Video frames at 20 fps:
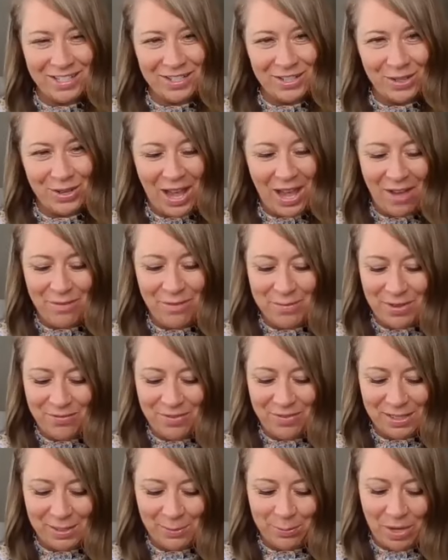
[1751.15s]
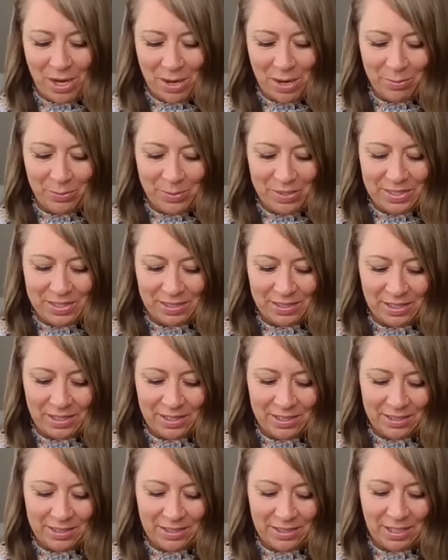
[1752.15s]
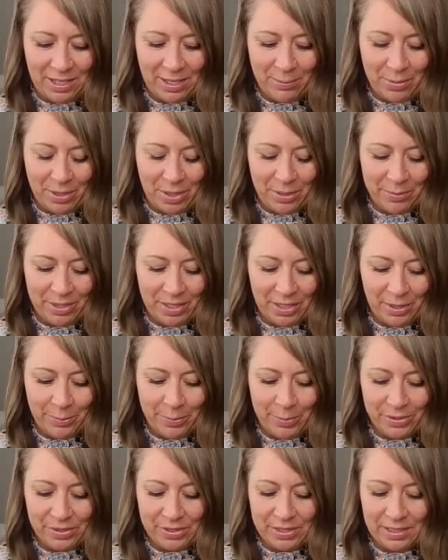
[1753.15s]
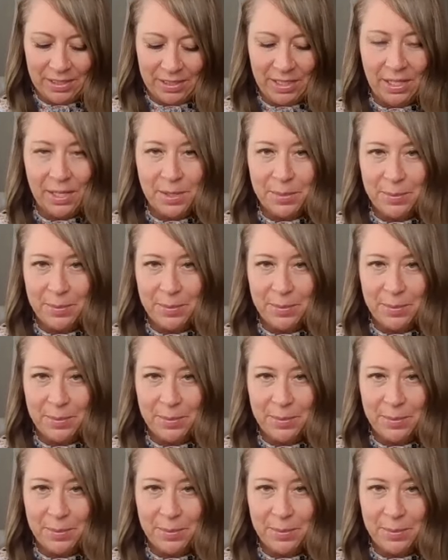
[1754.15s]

to have me fix a problem with technology, I'm probably not your person,